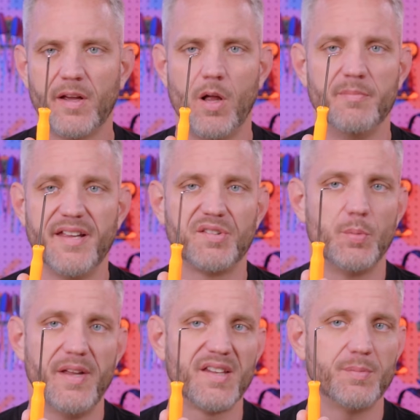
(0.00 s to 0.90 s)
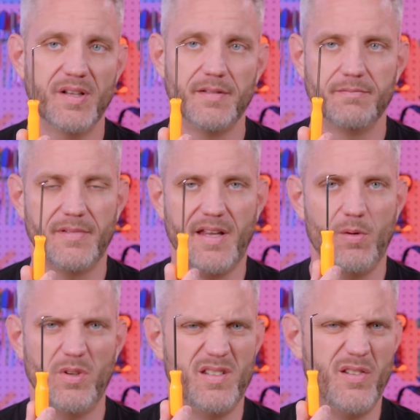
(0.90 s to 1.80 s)
They call them dental picks, but
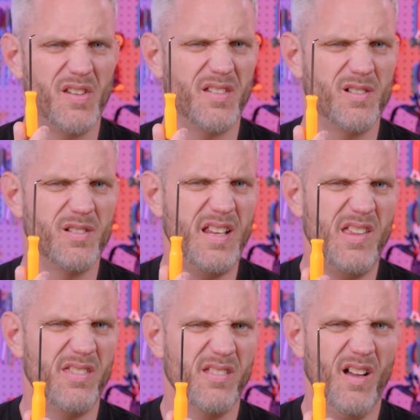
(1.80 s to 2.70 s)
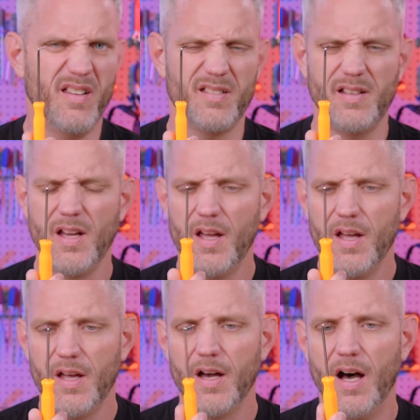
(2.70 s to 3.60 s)
I wouldn't use this on your teeth, honestly.
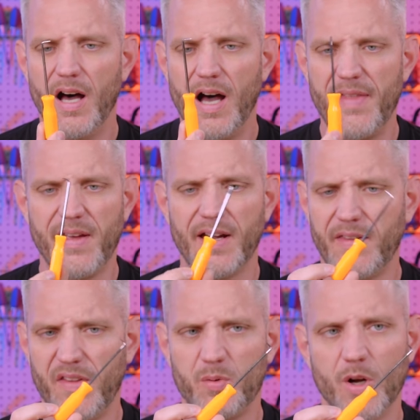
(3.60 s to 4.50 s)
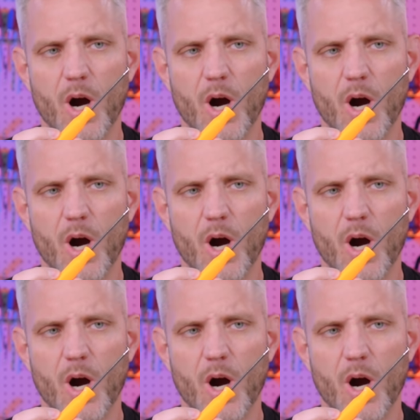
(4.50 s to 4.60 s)
Uh, I think I got this one at